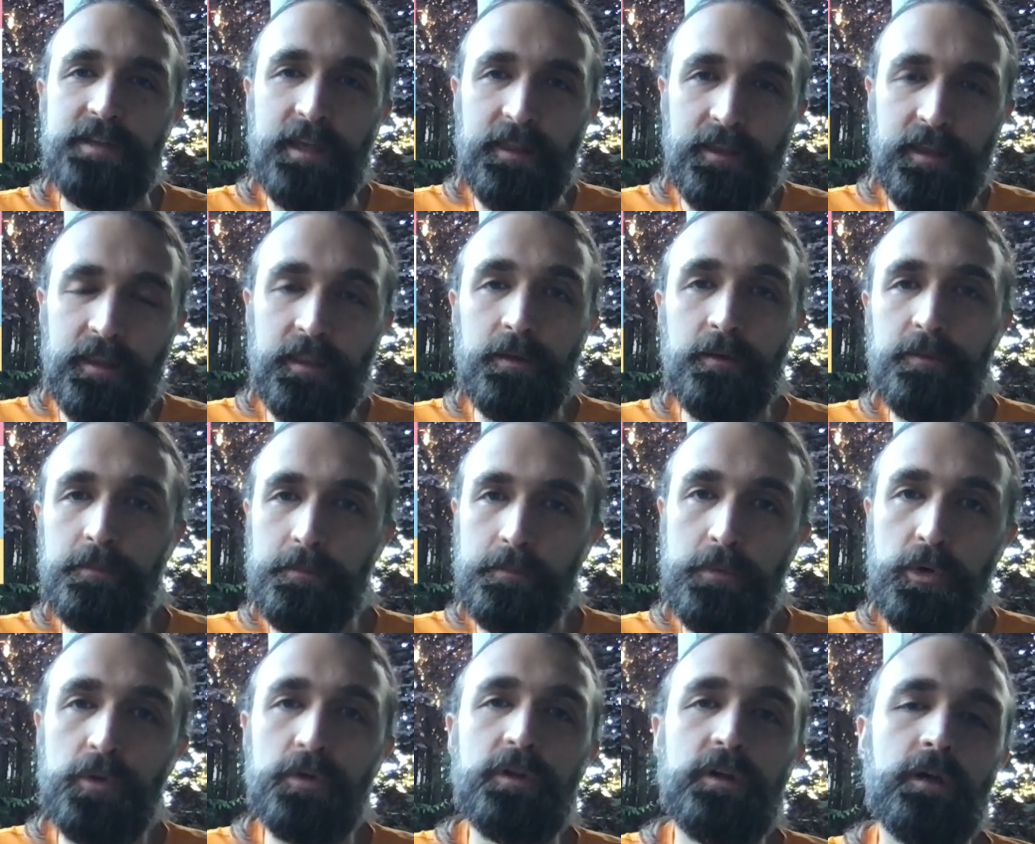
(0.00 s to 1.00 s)
and then the
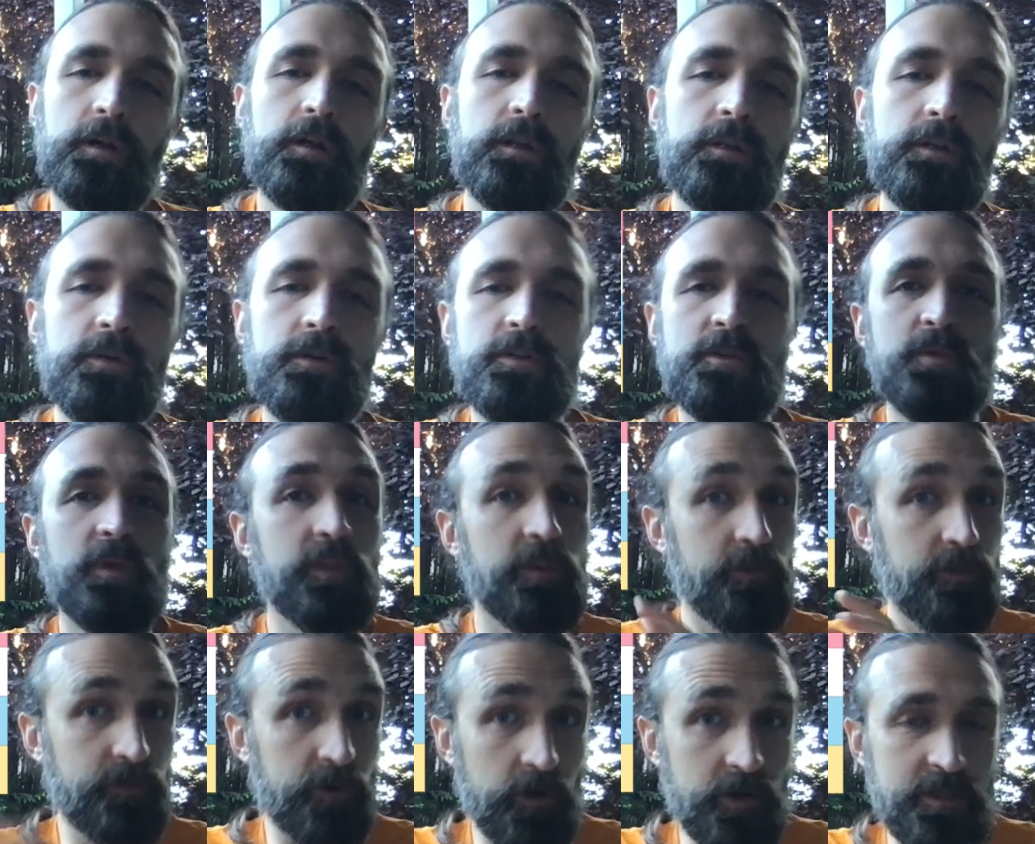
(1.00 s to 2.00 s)
moon concludes with the
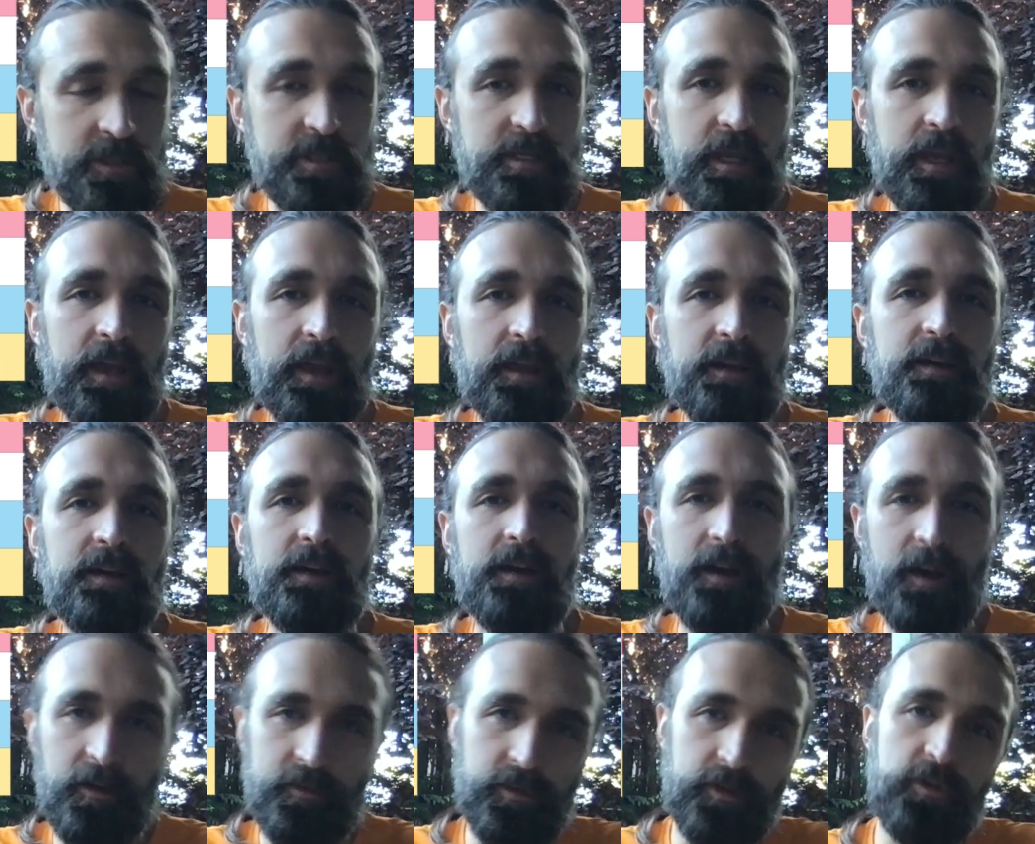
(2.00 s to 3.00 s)
first day
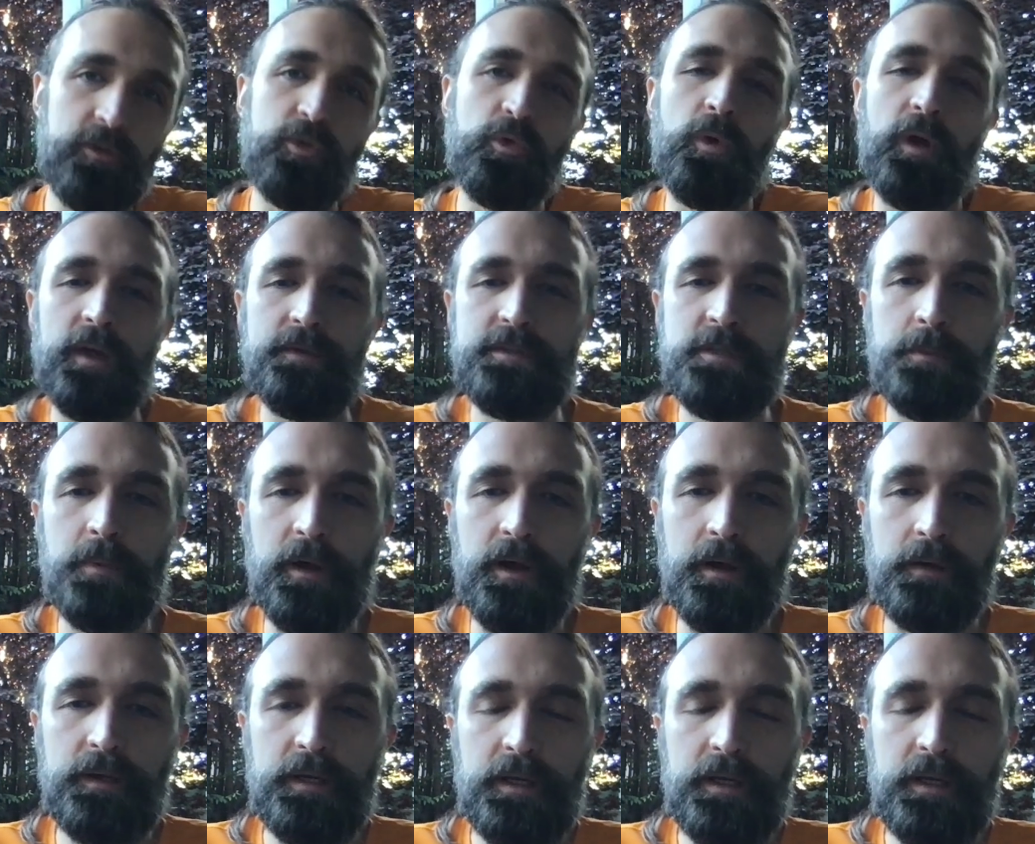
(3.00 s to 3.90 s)
of a new wave spell.